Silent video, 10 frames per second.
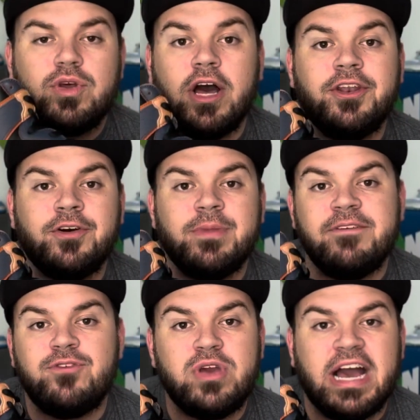Gundam,
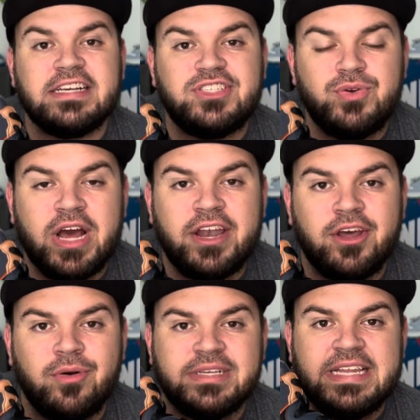if you guys do not
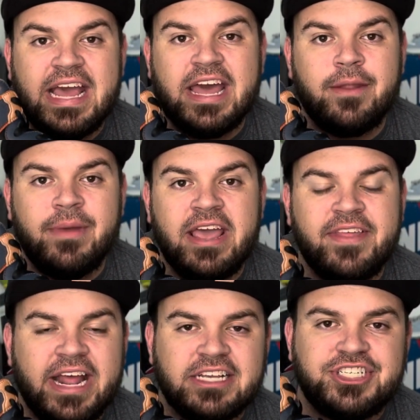know, is an anime
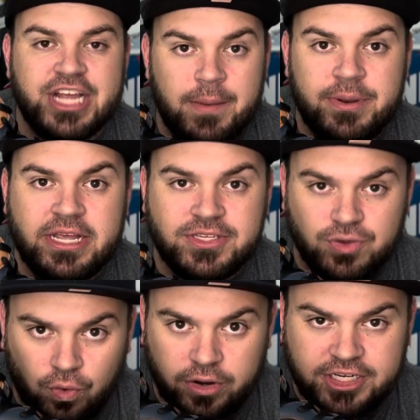that has
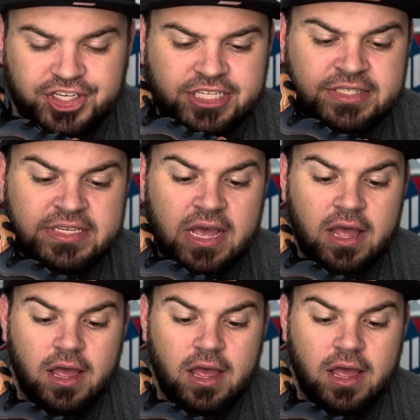Japanese origins.